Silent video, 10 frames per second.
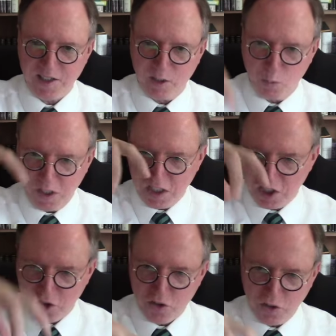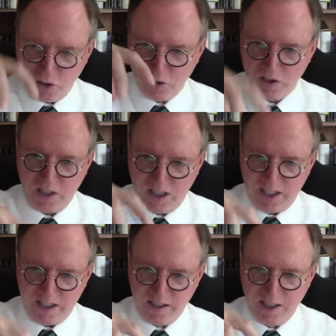So we control
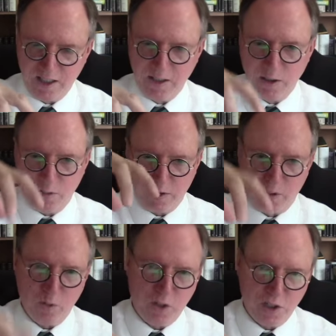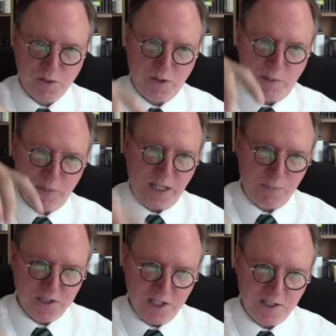God with our words, with our
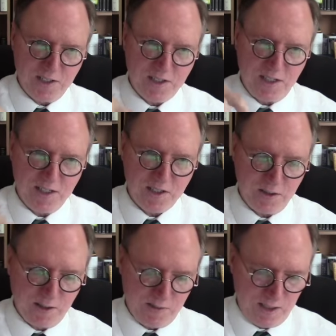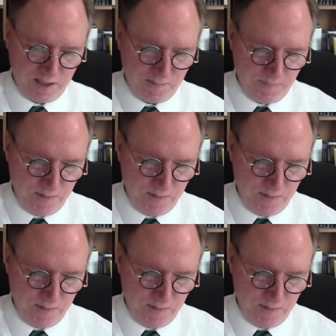propositions, and this sort of thing.